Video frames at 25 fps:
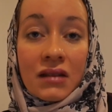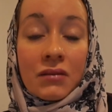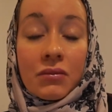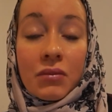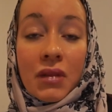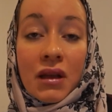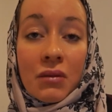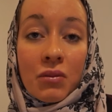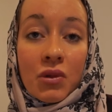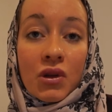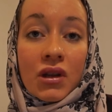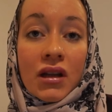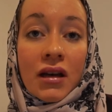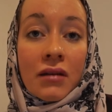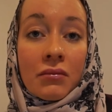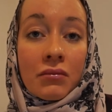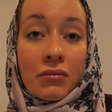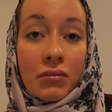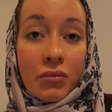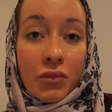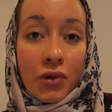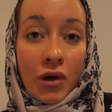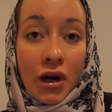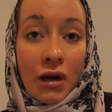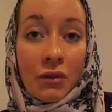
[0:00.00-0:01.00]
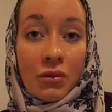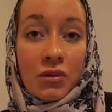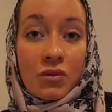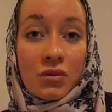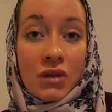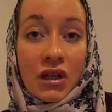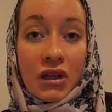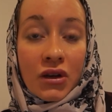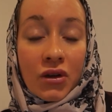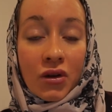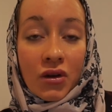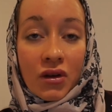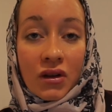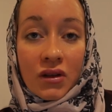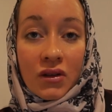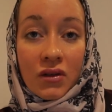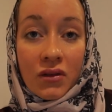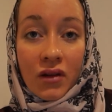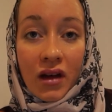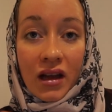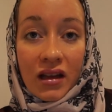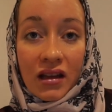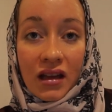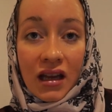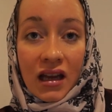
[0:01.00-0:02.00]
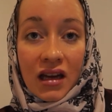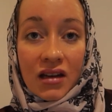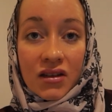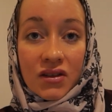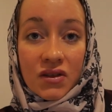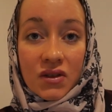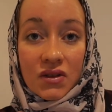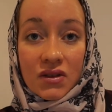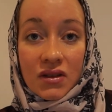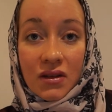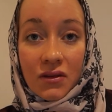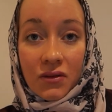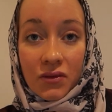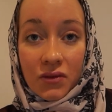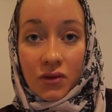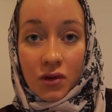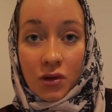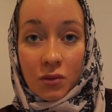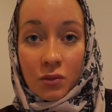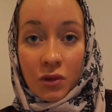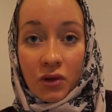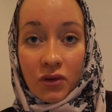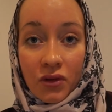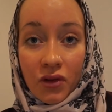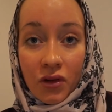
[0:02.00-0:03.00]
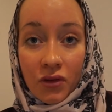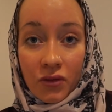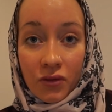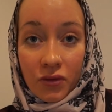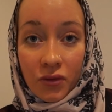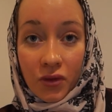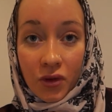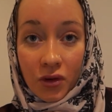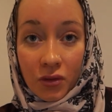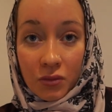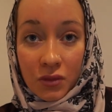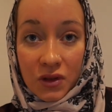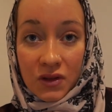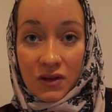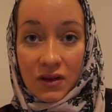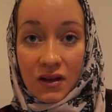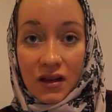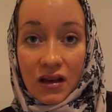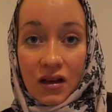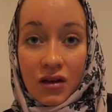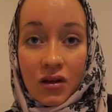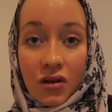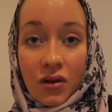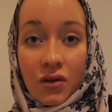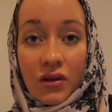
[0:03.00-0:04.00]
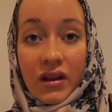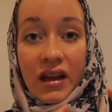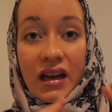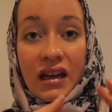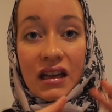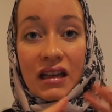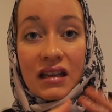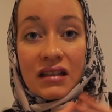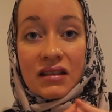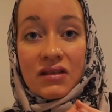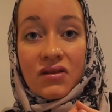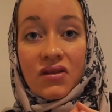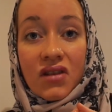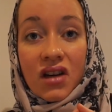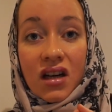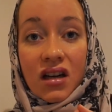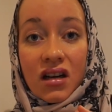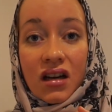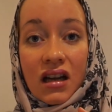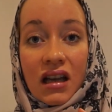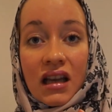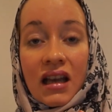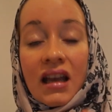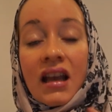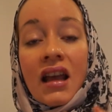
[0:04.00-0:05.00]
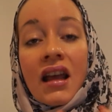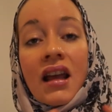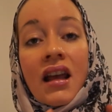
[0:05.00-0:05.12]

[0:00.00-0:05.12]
people are probably going to adhere to some form of conformity, you know, that is very